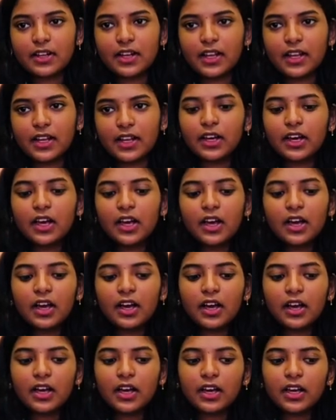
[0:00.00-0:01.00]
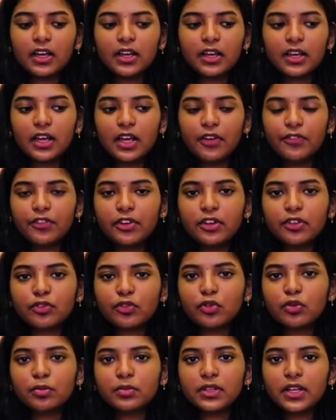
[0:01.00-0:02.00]
Like every
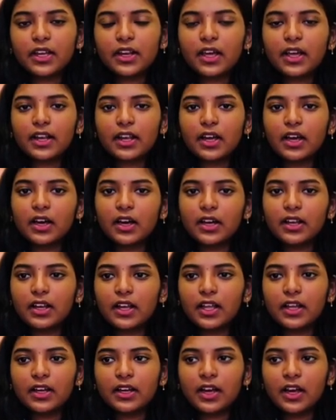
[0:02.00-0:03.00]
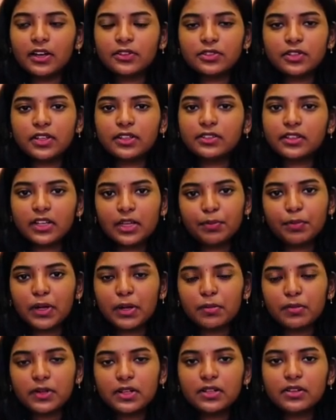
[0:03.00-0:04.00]
room there are like actually 3
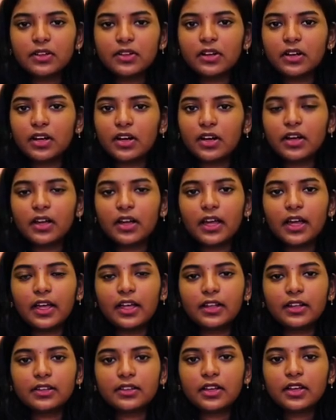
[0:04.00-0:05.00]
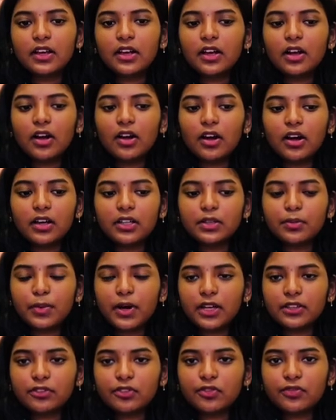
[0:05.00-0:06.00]
people, and the
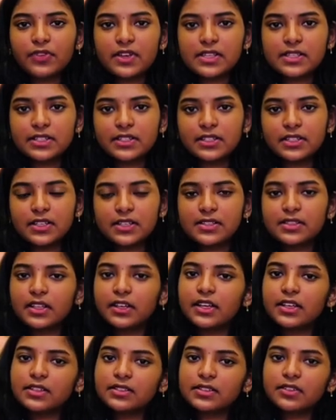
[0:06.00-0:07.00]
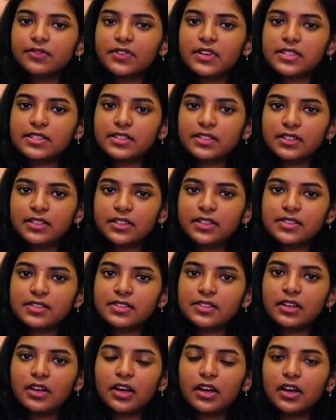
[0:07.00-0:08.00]
bathroom facilities, the kitchen
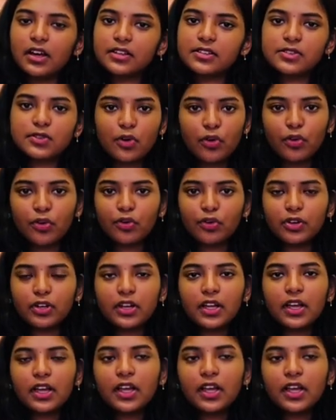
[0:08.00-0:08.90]
facilities are so good.